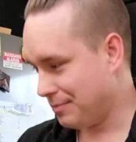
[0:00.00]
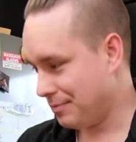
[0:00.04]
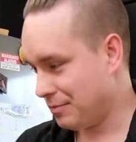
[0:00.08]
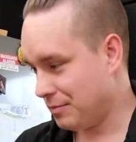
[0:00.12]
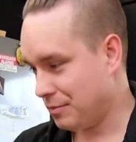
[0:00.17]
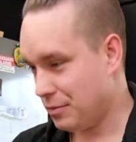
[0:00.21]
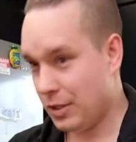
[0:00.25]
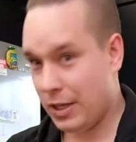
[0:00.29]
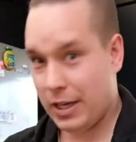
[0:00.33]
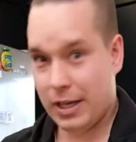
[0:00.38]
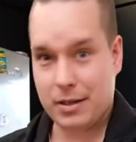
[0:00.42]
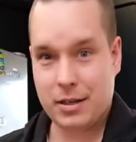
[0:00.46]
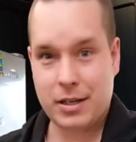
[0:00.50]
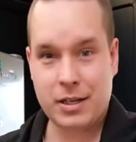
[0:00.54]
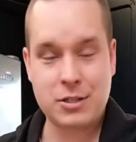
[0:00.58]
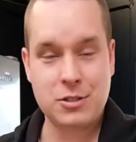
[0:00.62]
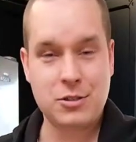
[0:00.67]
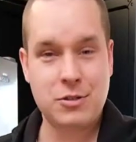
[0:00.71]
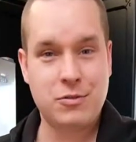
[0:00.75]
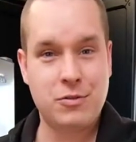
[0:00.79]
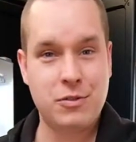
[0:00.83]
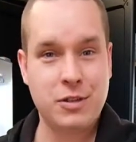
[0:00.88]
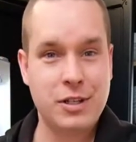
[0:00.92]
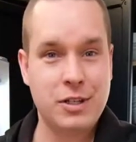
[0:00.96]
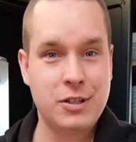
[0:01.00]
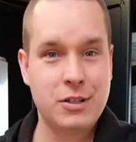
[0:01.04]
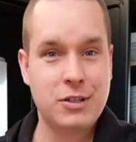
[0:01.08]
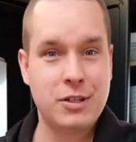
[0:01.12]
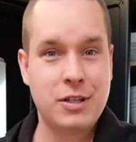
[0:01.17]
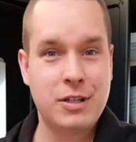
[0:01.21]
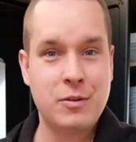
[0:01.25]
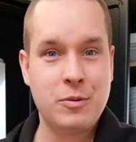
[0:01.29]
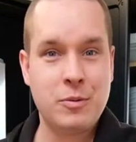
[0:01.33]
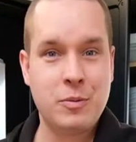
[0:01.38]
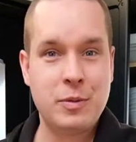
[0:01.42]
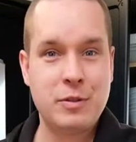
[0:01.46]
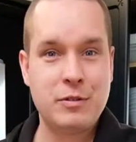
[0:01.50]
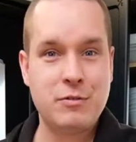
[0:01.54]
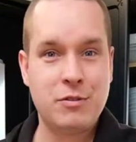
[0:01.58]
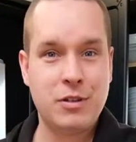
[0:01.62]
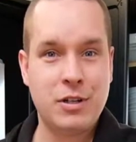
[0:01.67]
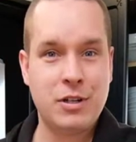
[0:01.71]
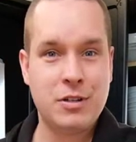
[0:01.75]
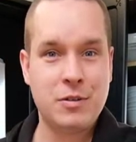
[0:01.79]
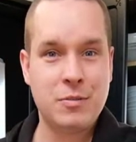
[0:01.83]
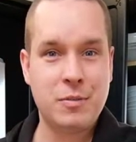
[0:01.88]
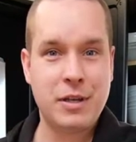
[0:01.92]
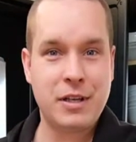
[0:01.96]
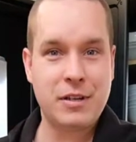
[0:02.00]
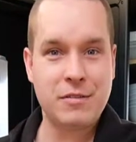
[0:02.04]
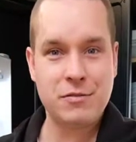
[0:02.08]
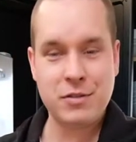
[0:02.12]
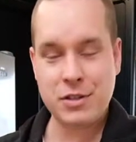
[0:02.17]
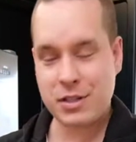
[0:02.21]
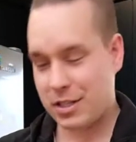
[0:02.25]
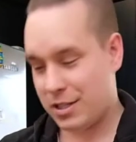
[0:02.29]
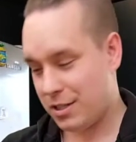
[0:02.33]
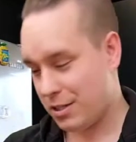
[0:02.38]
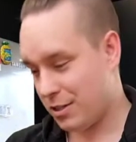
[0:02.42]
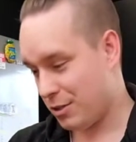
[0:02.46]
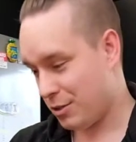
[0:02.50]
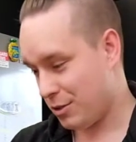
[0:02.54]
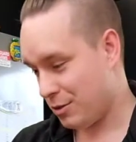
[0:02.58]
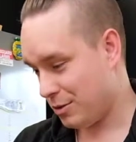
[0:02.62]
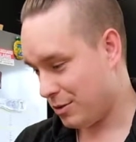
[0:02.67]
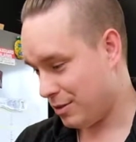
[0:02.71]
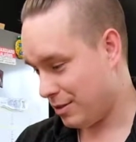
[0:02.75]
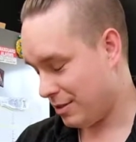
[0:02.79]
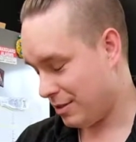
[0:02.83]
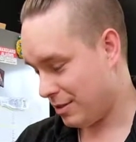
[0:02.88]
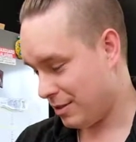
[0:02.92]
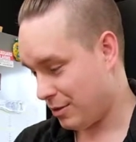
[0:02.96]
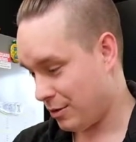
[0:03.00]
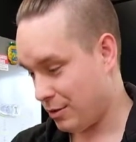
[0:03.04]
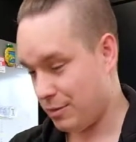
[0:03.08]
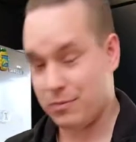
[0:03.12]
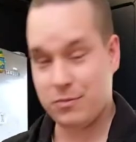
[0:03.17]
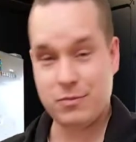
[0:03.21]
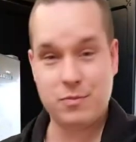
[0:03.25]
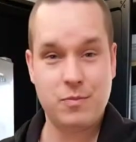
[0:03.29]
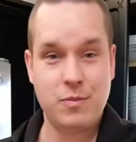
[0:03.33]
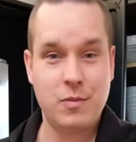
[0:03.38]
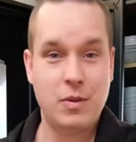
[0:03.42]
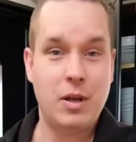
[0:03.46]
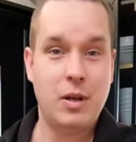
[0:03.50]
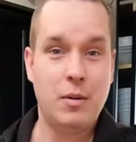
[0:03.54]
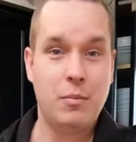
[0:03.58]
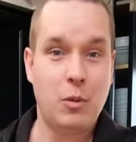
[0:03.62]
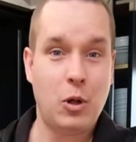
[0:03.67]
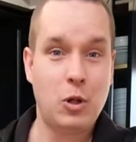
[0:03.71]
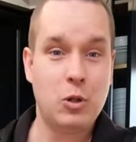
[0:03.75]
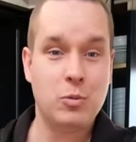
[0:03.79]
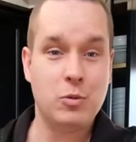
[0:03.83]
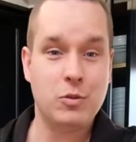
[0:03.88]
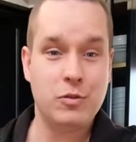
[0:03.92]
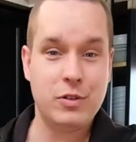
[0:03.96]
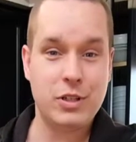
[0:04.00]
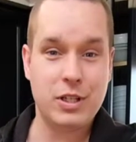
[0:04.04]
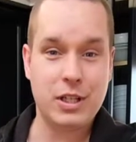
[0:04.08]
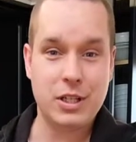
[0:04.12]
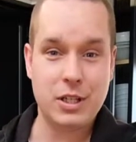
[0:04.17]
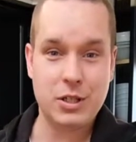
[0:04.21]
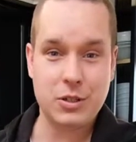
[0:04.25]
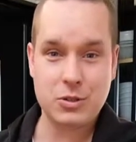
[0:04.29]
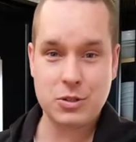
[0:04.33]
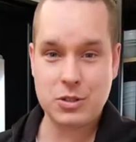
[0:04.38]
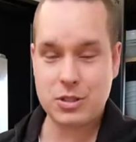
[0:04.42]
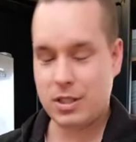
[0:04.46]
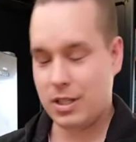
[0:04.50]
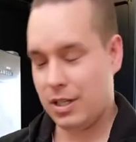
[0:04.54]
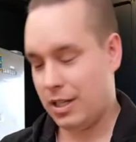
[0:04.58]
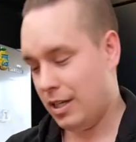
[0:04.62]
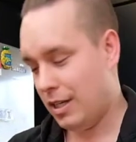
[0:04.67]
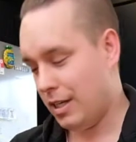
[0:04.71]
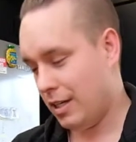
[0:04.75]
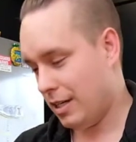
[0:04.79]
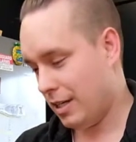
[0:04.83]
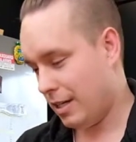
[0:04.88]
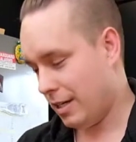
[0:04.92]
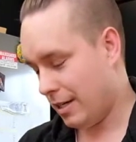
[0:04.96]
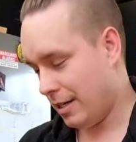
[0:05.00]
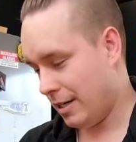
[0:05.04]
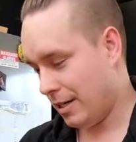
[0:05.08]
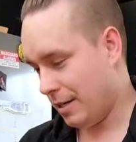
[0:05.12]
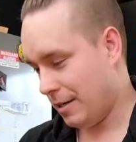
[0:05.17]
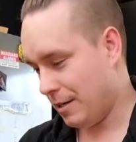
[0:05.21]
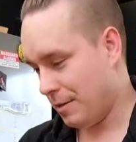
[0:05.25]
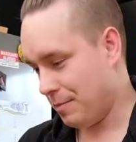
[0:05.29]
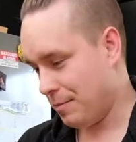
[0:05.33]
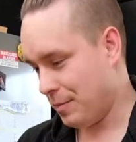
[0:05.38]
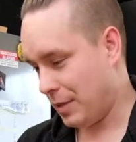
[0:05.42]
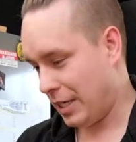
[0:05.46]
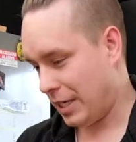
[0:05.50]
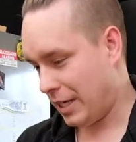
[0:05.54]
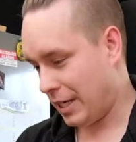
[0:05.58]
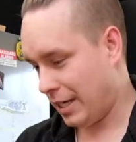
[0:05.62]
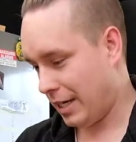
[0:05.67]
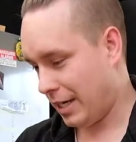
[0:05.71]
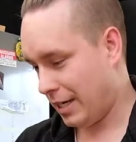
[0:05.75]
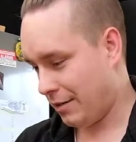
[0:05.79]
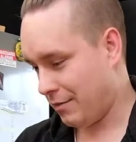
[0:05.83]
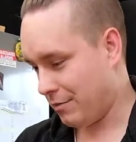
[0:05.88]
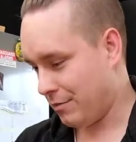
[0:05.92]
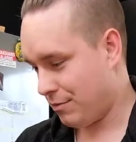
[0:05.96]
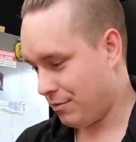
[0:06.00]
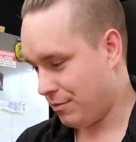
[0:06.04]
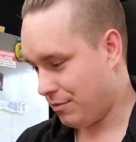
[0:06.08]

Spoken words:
Yeah, I just figured it would be fun to make a video, or multiple videos, and kind of,